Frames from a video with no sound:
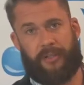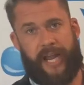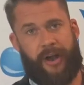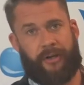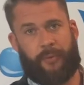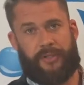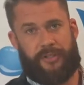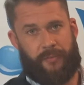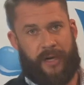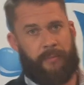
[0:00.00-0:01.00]
counter, which
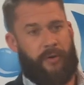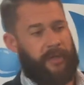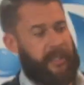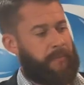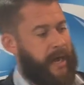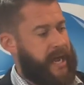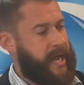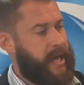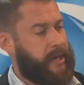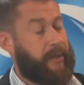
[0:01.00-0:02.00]
is what I'm holding in my
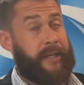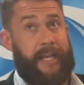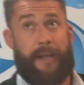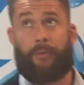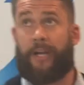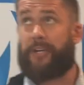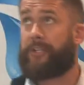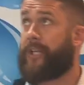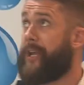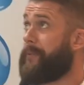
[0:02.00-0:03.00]
hand, and we're
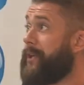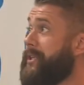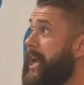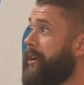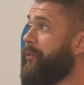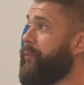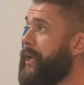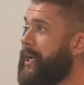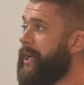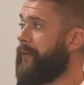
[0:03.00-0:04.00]
actually able to take a
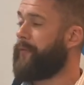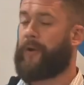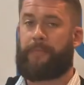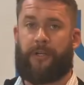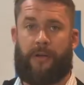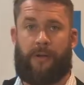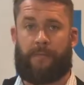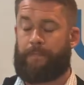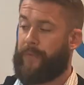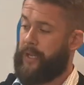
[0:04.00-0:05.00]
reading from your
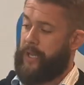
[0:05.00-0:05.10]
home,